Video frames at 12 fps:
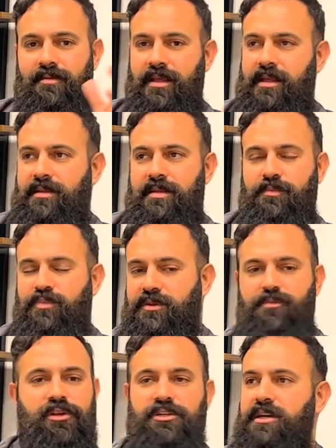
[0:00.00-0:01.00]
It
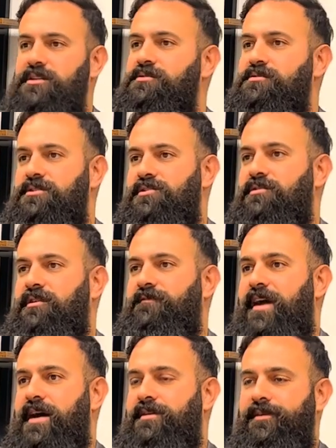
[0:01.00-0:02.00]
depreciates to zero in
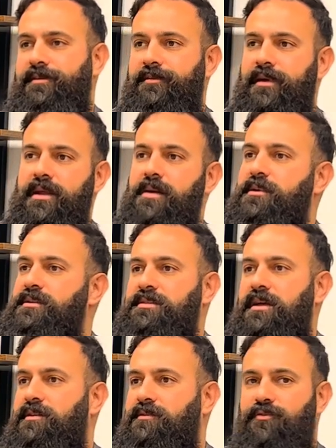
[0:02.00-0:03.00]
value, and I'm going to
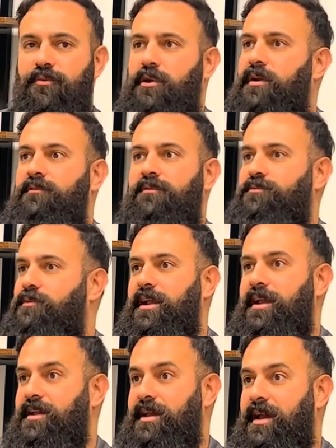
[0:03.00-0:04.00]
sell it for whatever I
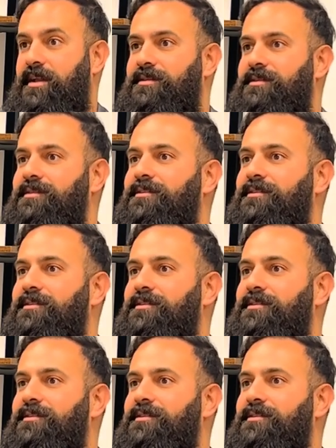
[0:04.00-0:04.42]
can get.